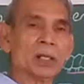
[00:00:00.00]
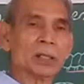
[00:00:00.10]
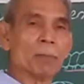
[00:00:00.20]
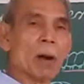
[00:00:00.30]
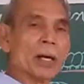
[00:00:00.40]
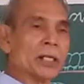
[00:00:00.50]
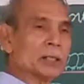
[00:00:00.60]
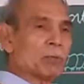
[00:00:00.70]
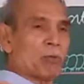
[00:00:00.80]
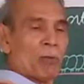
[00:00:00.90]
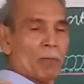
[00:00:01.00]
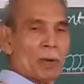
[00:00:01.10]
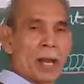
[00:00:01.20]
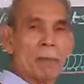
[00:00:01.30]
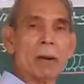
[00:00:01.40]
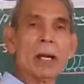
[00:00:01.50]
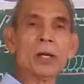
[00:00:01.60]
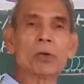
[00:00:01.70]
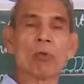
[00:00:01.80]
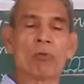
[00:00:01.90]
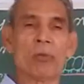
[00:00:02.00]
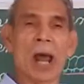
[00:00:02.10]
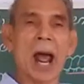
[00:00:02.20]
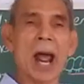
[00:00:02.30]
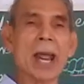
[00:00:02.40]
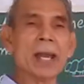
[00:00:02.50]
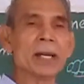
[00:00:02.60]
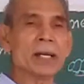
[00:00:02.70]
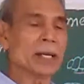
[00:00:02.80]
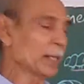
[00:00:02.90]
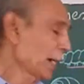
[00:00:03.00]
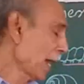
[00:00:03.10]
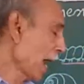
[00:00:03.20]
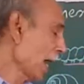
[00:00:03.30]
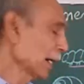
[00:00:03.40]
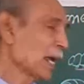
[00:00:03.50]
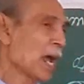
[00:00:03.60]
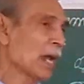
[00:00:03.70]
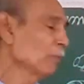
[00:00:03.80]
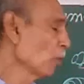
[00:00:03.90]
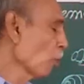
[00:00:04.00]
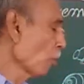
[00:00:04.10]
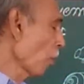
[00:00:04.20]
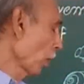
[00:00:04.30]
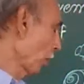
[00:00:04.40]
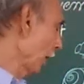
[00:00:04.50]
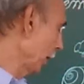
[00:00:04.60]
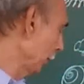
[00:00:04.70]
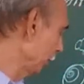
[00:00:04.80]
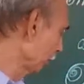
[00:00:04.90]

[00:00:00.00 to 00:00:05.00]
the bird is able to fly in air and move forward.